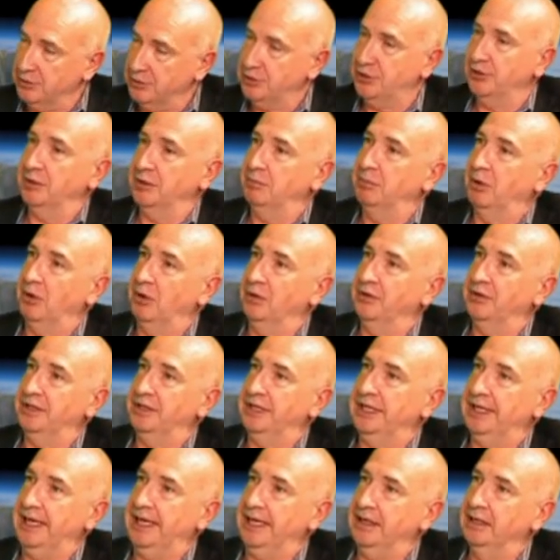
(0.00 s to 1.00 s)
that was the report
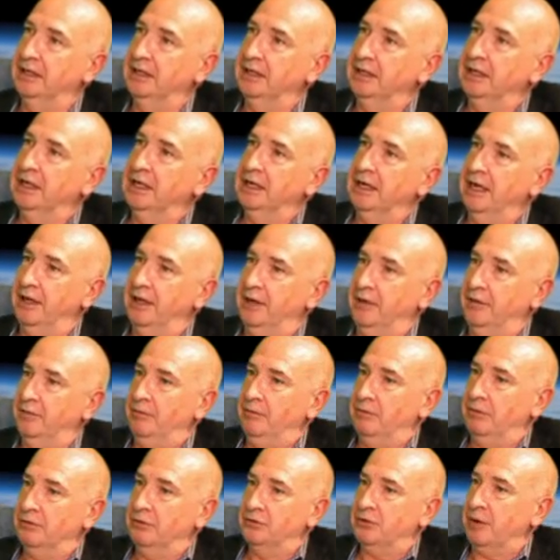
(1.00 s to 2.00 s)
that did it.
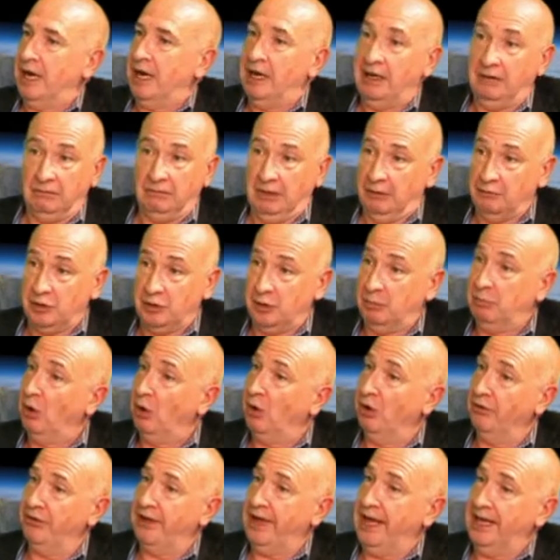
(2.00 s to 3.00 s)
It was a
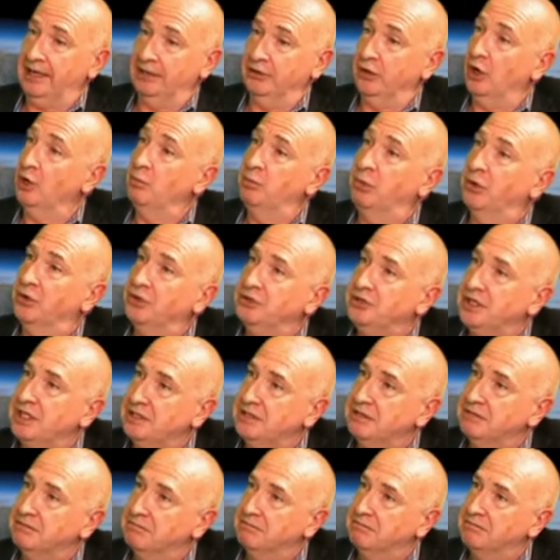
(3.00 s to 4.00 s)
report that held no
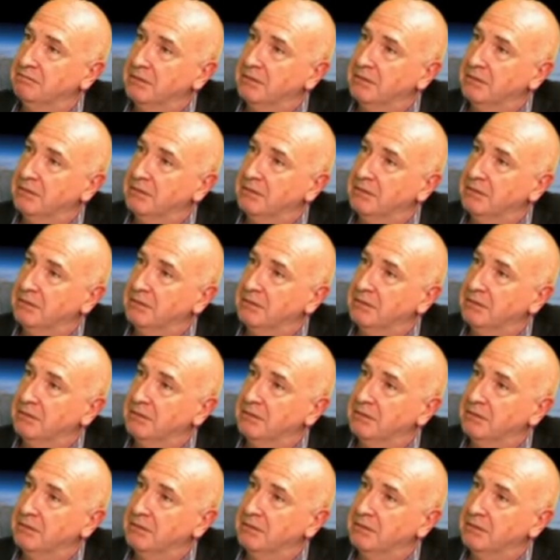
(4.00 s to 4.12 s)
punches.